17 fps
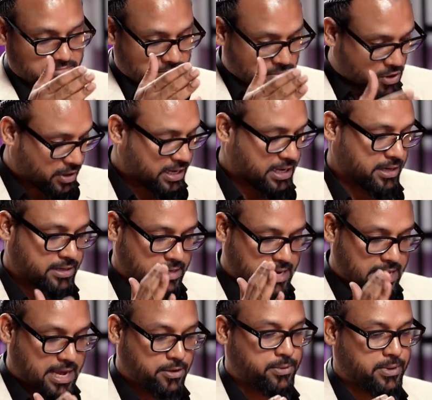Okay.
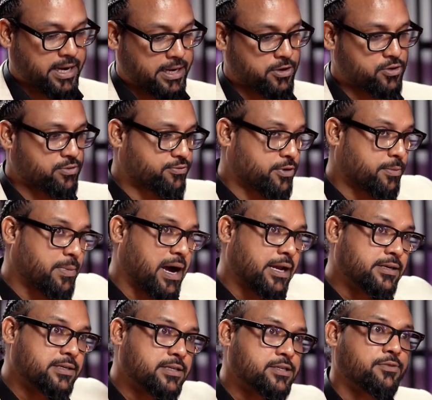Now I know from
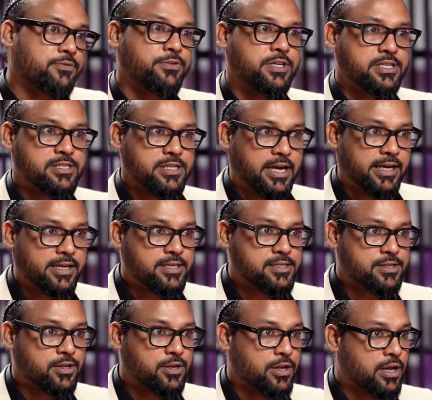hundreds of
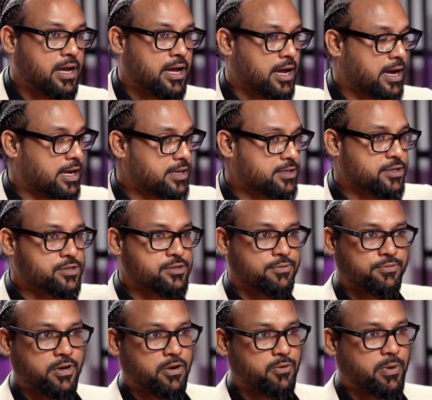desires, hundreds
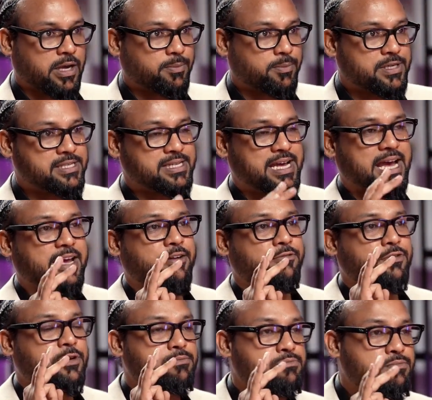of requirements, I have
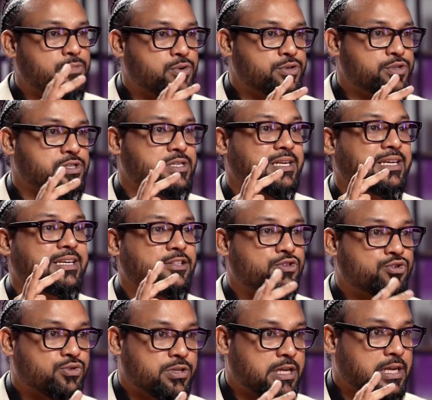the most
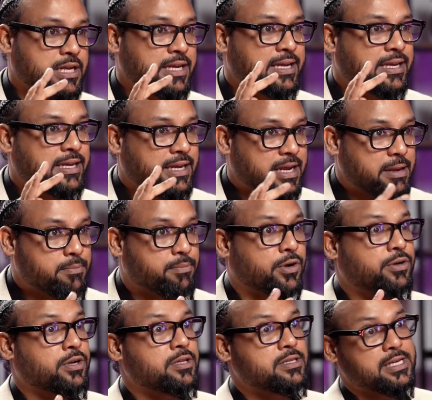3
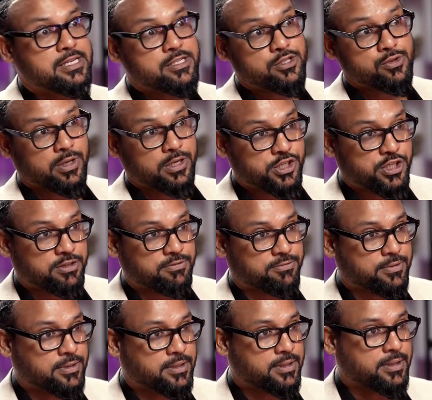important things to achieve.
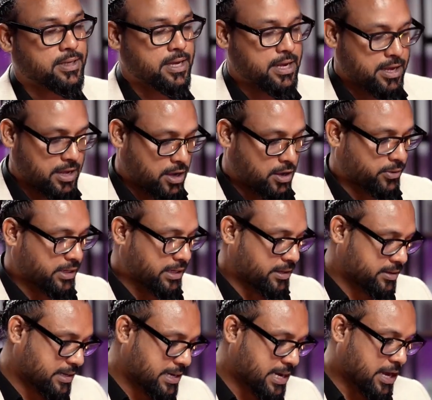Okay.
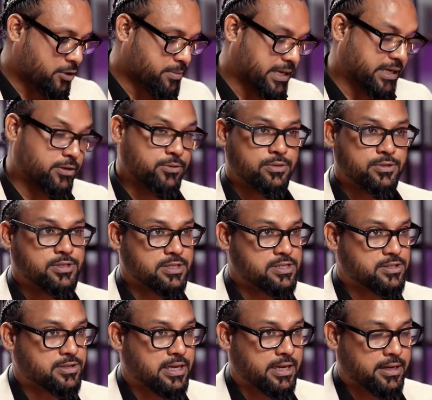Now my goals
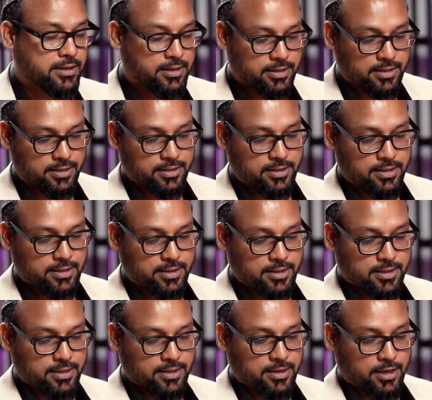is clear.
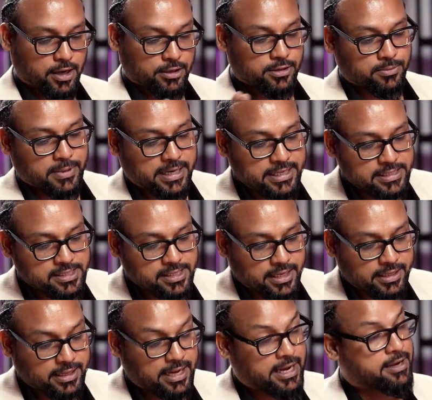On the right
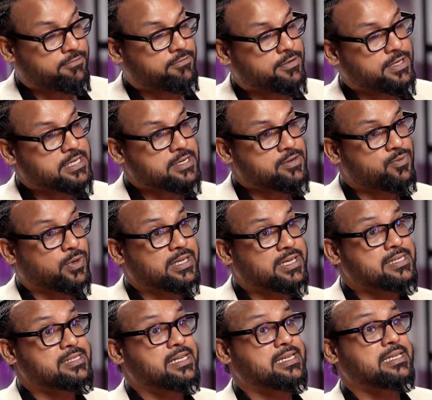side, I have written what
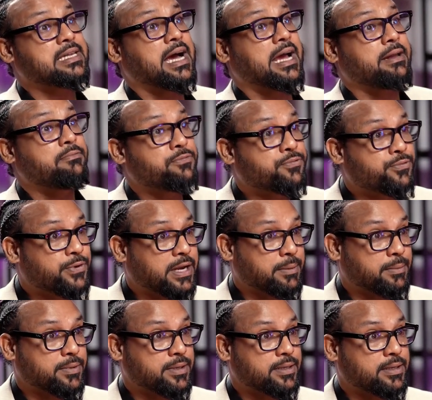is the time
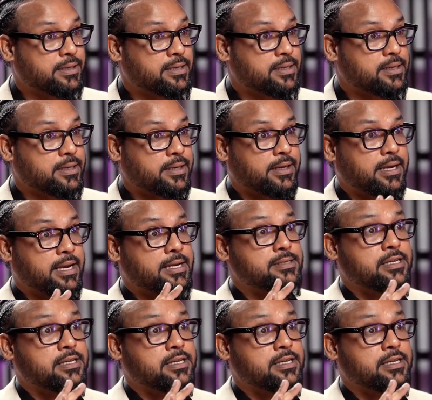frame. Is